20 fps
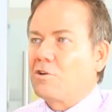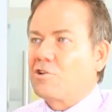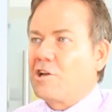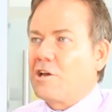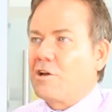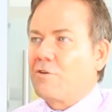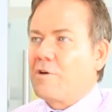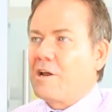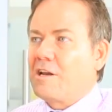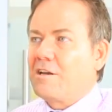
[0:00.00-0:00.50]
she
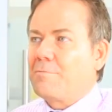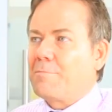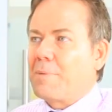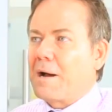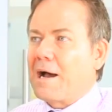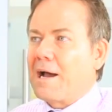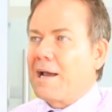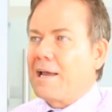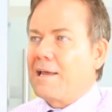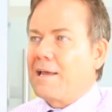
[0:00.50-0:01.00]
agreed to
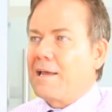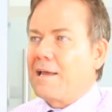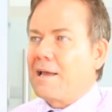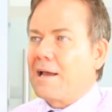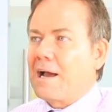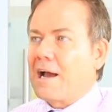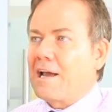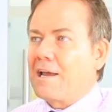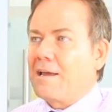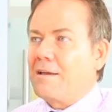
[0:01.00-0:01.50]
pay
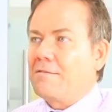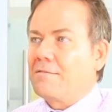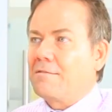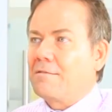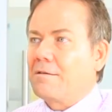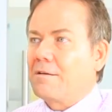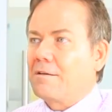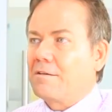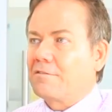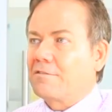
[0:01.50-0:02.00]
a
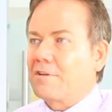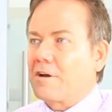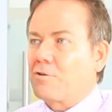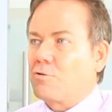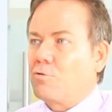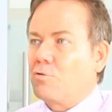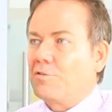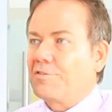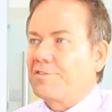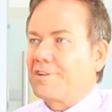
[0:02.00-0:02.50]

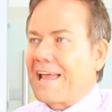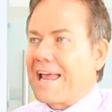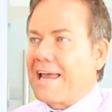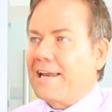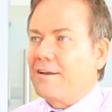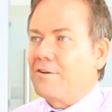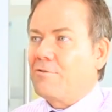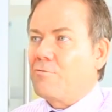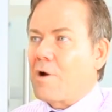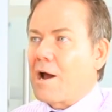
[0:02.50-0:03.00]
so-called
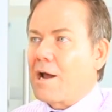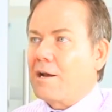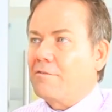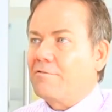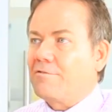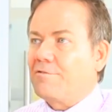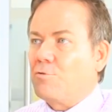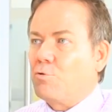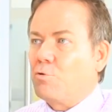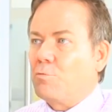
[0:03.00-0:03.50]
standard rate of
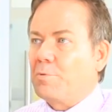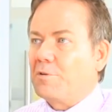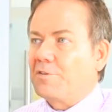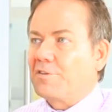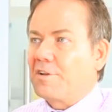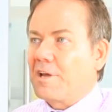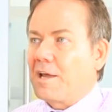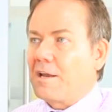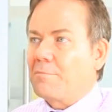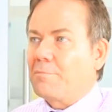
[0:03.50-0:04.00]

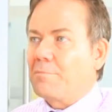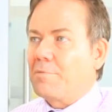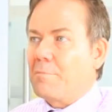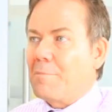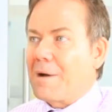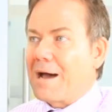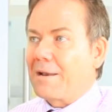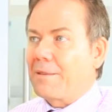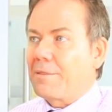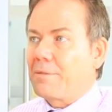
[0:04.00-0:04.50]
4% per
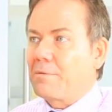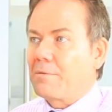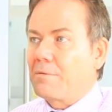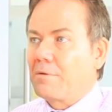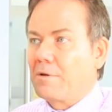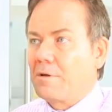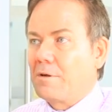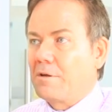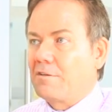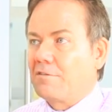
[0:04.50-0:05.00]
month,
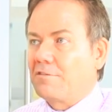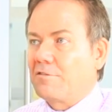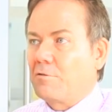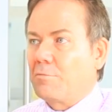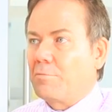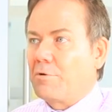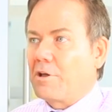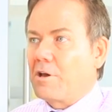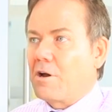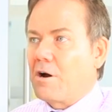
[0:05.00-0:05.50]
still
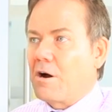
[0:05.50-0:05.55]
pretty